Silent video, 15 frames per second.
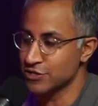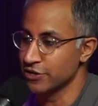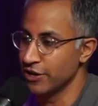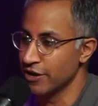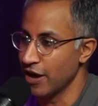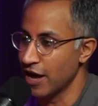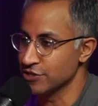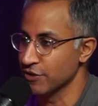
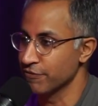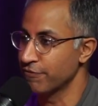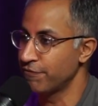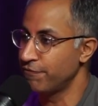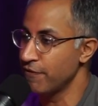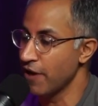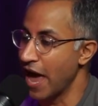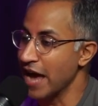an as a
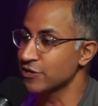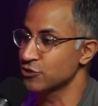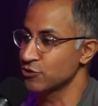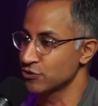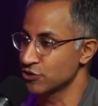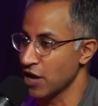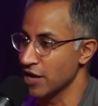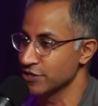f-
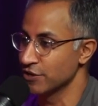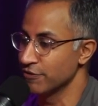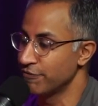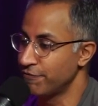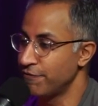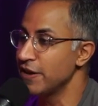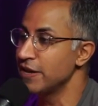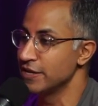exercise and
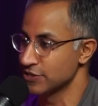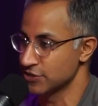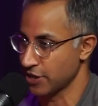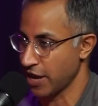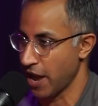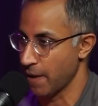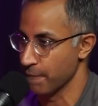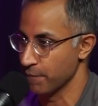fitness
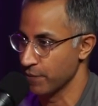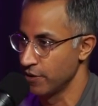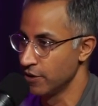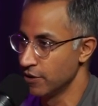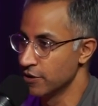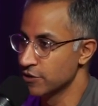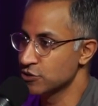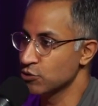camp.
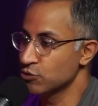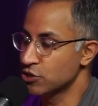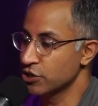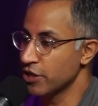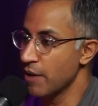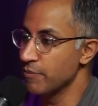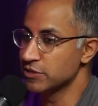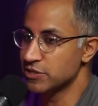Oh wow. So to
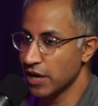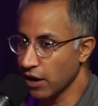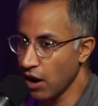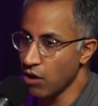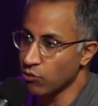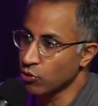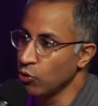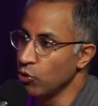them it's like,
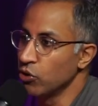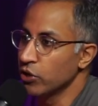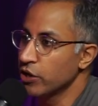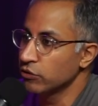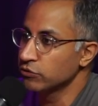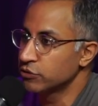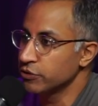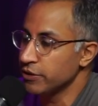"Oh cool,
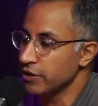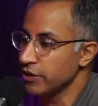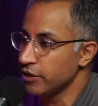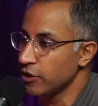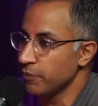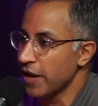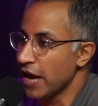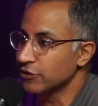he'll de-
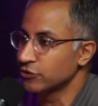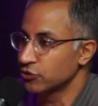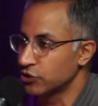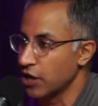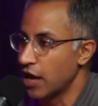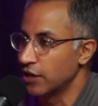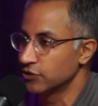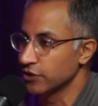he'll be
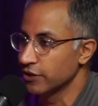exercising."